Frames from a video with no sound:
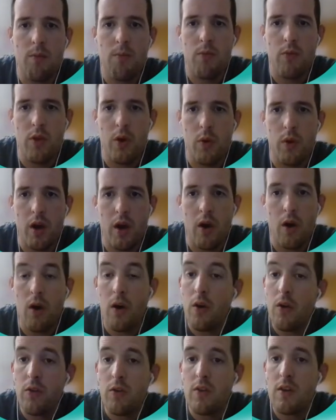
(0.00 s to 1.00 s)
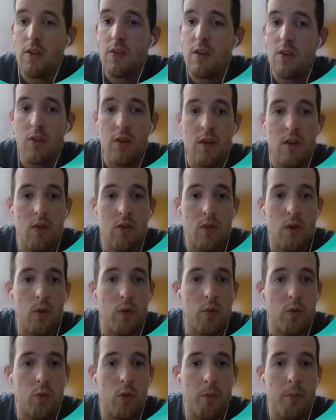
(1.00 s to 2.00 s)
Though not all CCC's
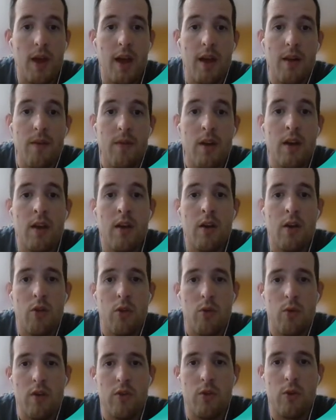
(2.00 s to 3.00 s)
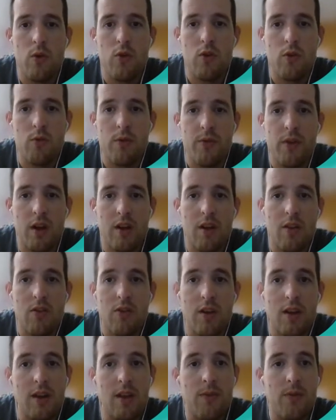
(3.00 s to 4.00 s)
goals were met, the resolution reflected
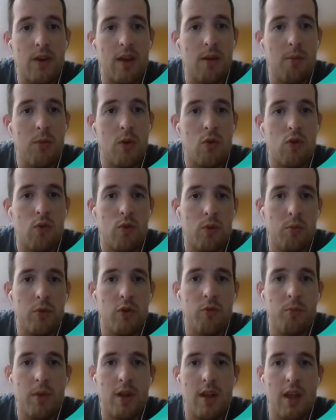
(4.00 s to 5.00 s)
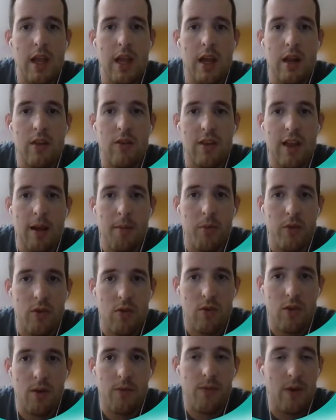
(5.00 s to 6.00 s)
significant mutual movement and
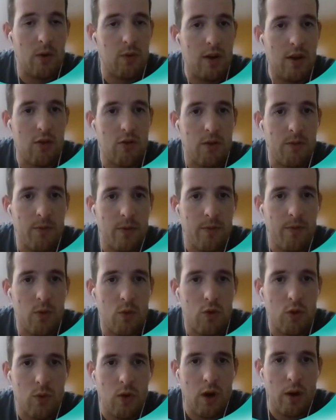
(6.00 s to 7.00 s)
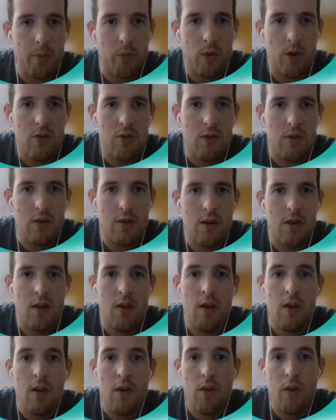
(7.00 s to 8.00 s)
established a foundation for future cooperation.
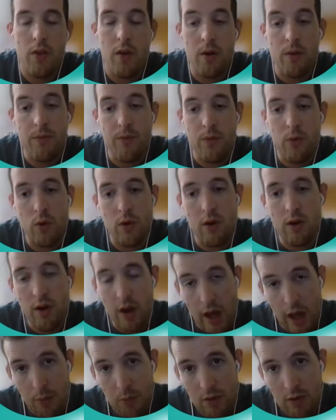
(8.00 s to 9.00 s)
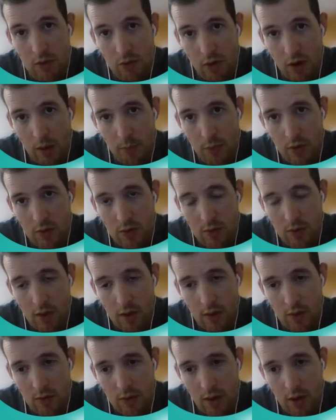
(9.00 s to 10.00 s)
Therefore, I would describe this
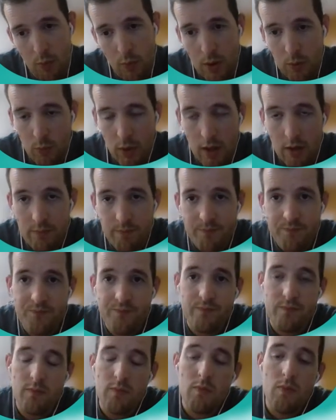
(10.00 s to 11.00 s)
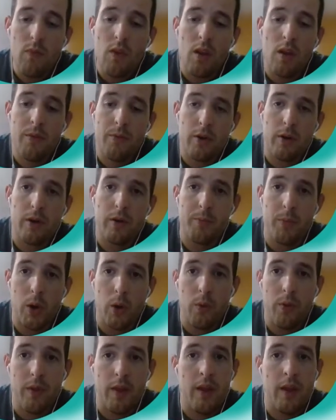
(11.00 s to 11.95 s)
as a win-win. for both.